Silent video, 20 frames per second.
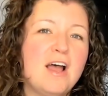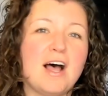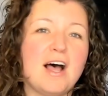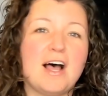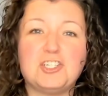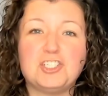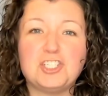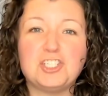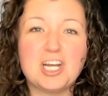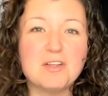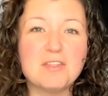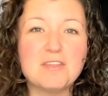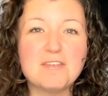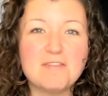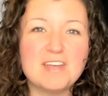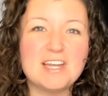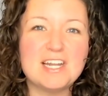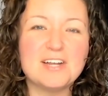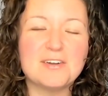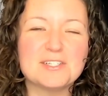Uh, share the
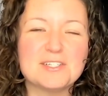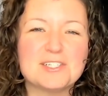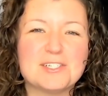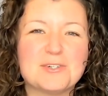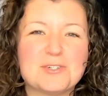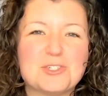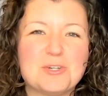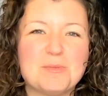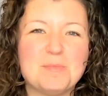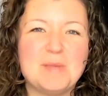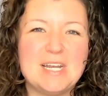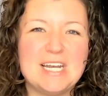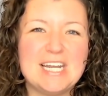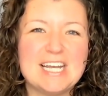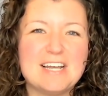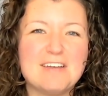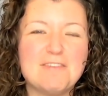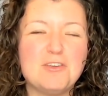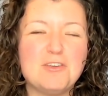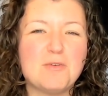video on social
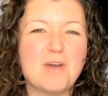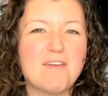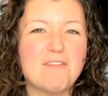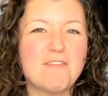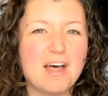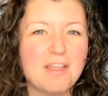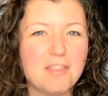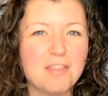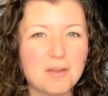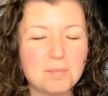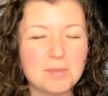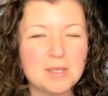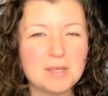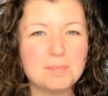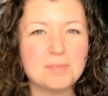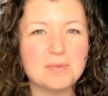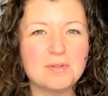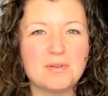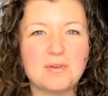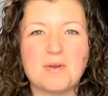media if you have other
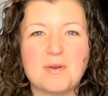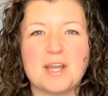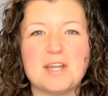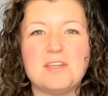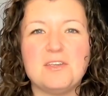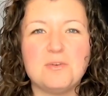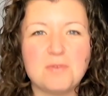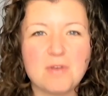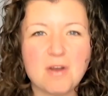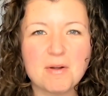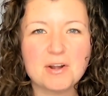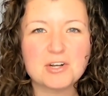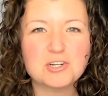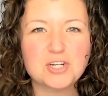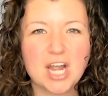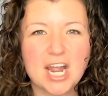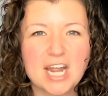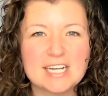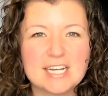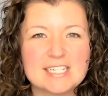people who I, you know are
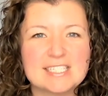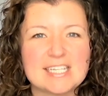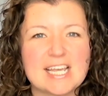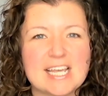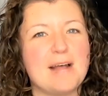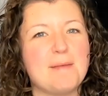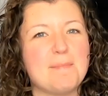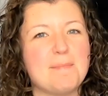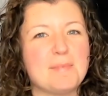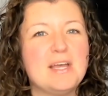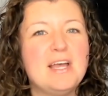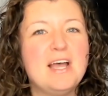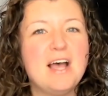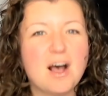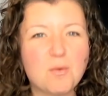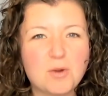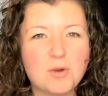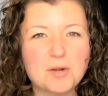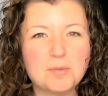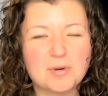trying to set up
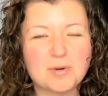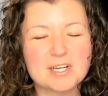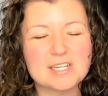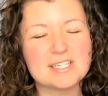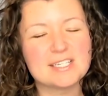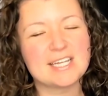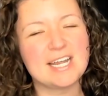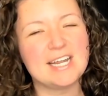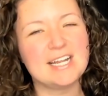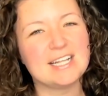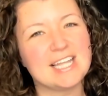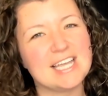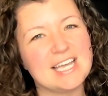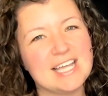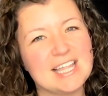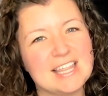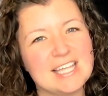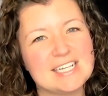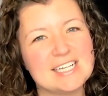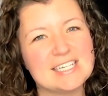a WordPress site
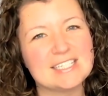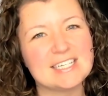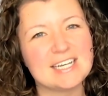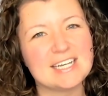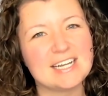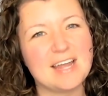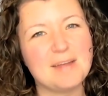like this.